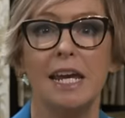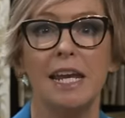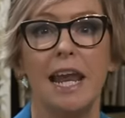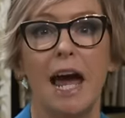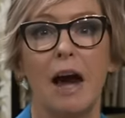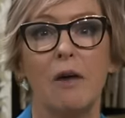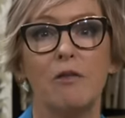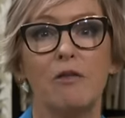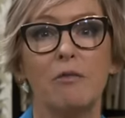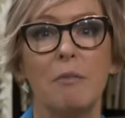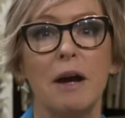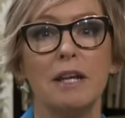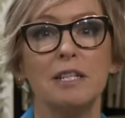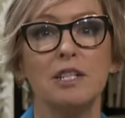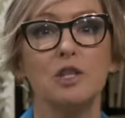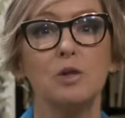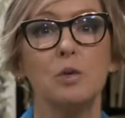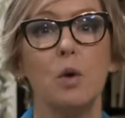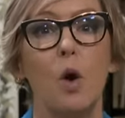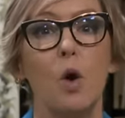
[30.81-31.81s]
Now, a reminder
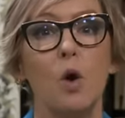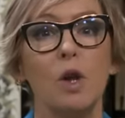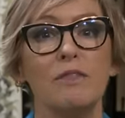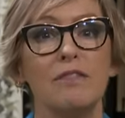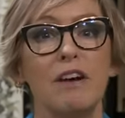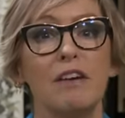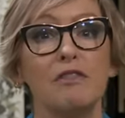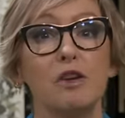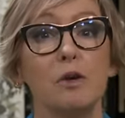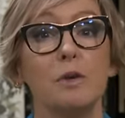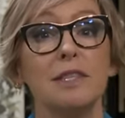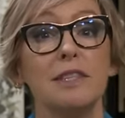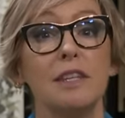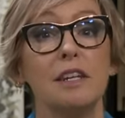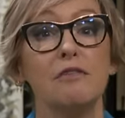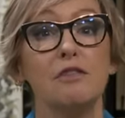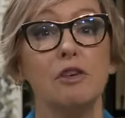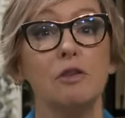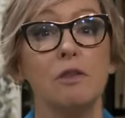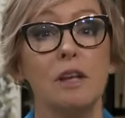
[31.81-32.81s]
to all of our viewers
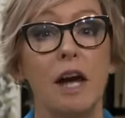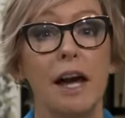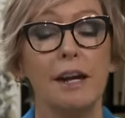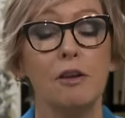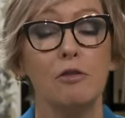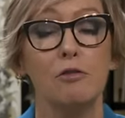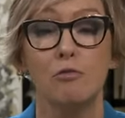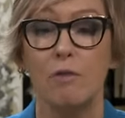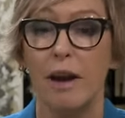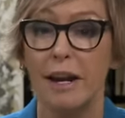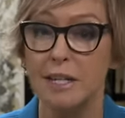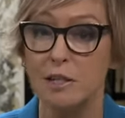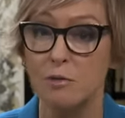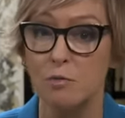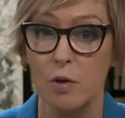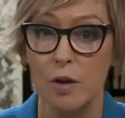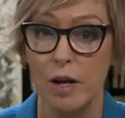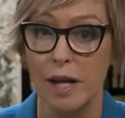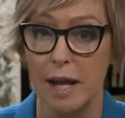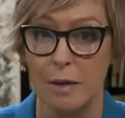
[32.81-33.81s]
that if you like great
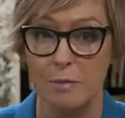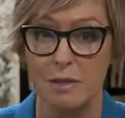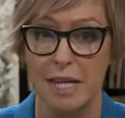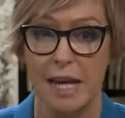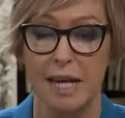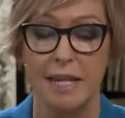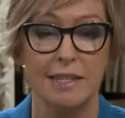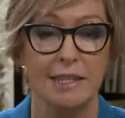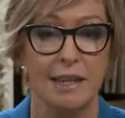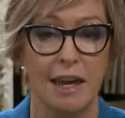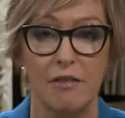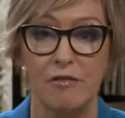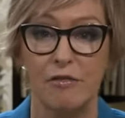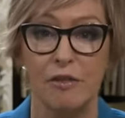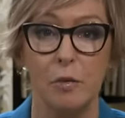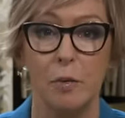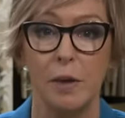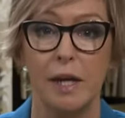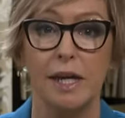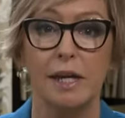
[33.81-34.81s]
royal updates
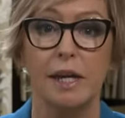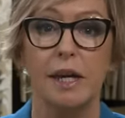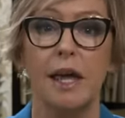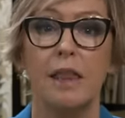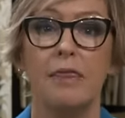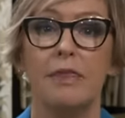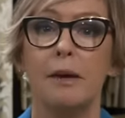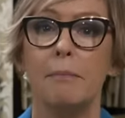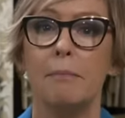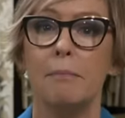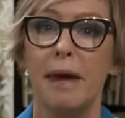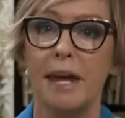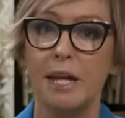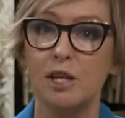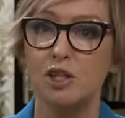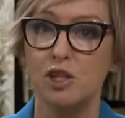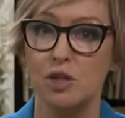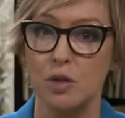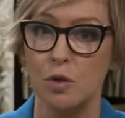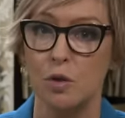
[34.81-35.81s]
every week, then
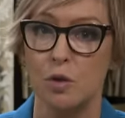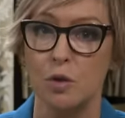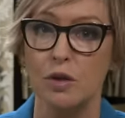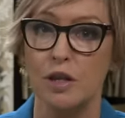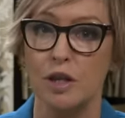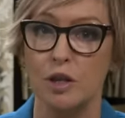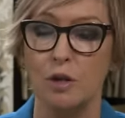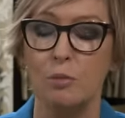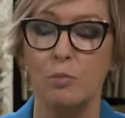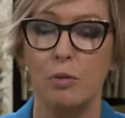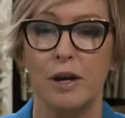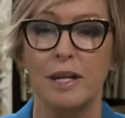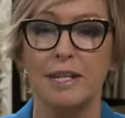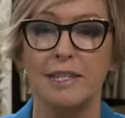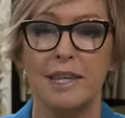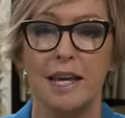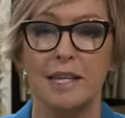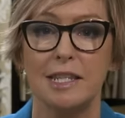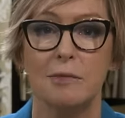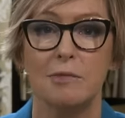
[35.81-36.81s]
make sure that you
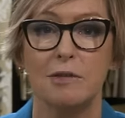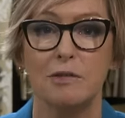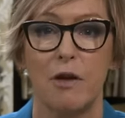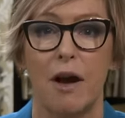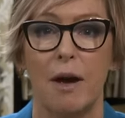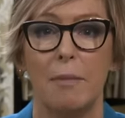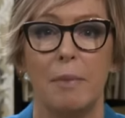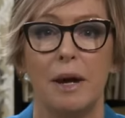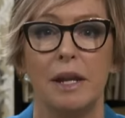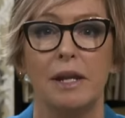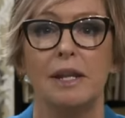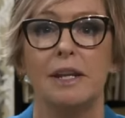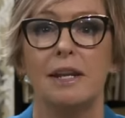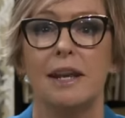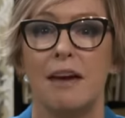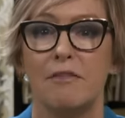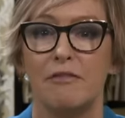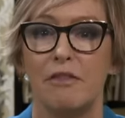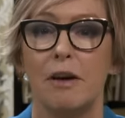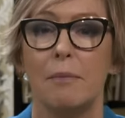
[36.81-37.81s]
press that subscribe button and
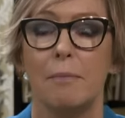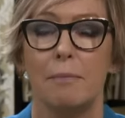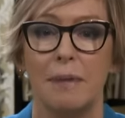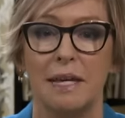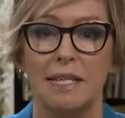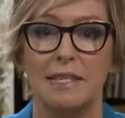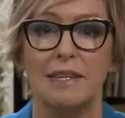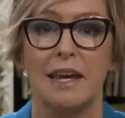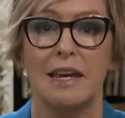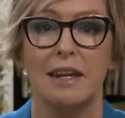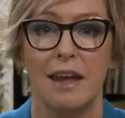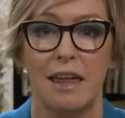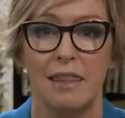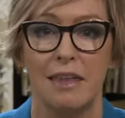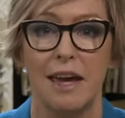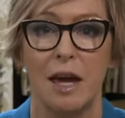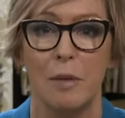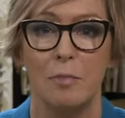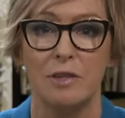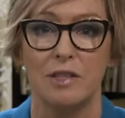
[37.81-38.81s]
never miss
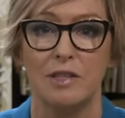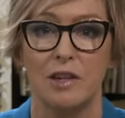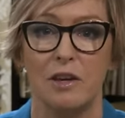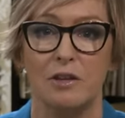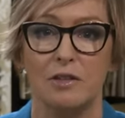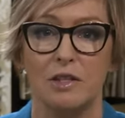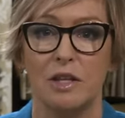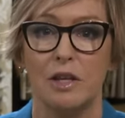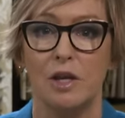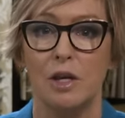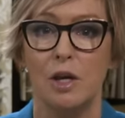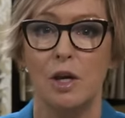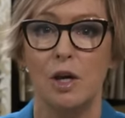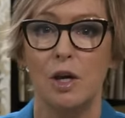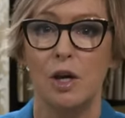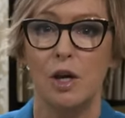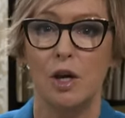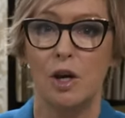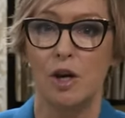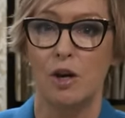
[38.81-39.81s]
another episode.
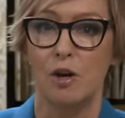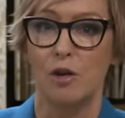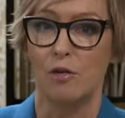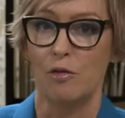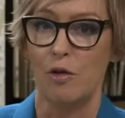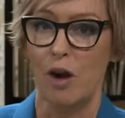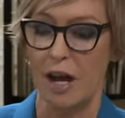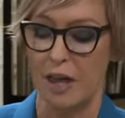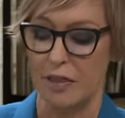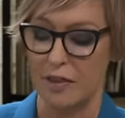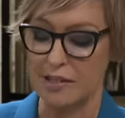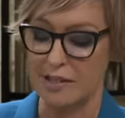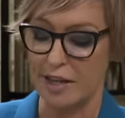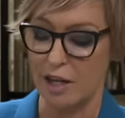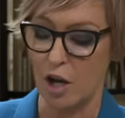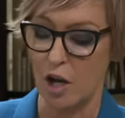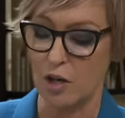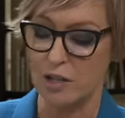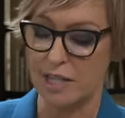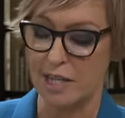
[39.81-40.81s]
Right, there's a
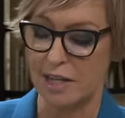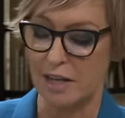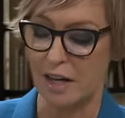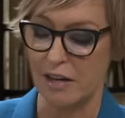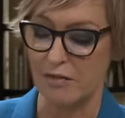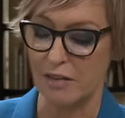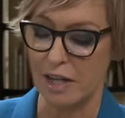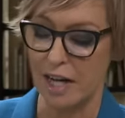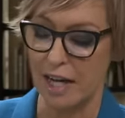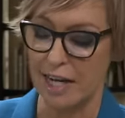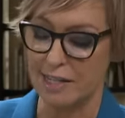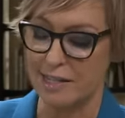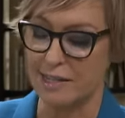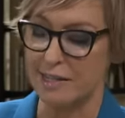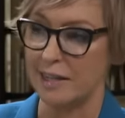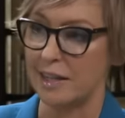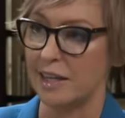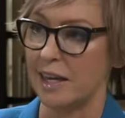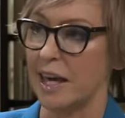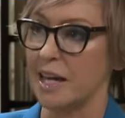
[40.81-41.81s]
lot to cover. Let's
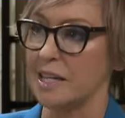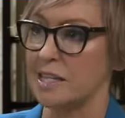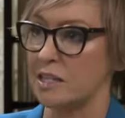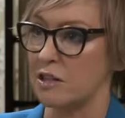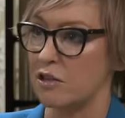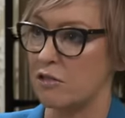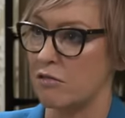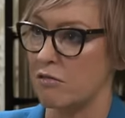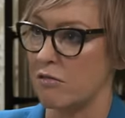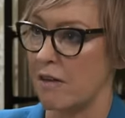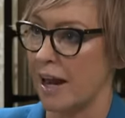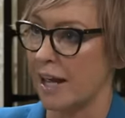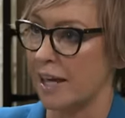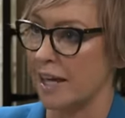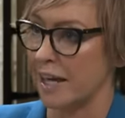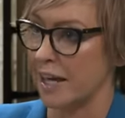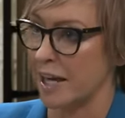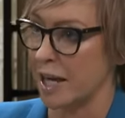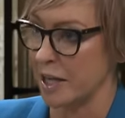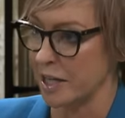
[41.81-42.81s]
get
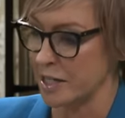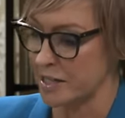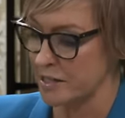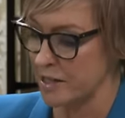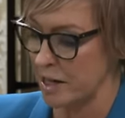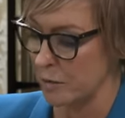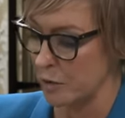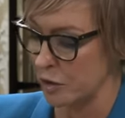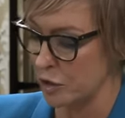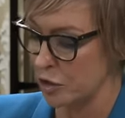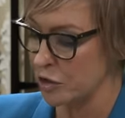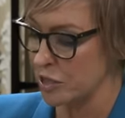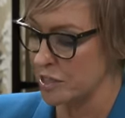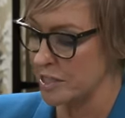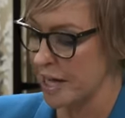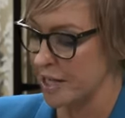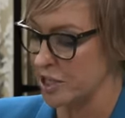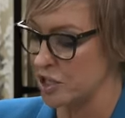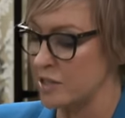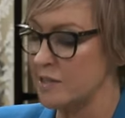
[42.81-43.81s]
cracking. I'm going to start with you,
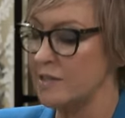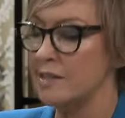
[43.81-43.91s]
Natasha.